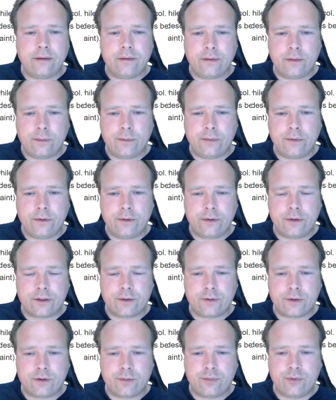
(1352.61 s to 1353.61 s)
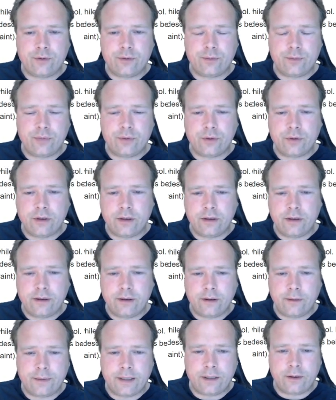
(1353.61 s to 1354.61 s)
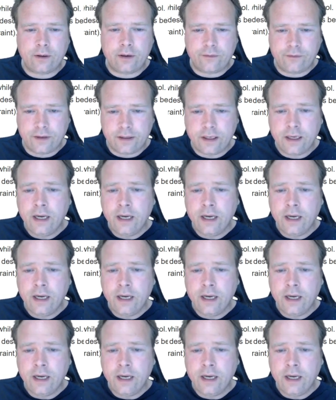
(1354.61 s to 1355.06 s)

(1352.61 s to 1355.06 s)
or when you just want to update all of it.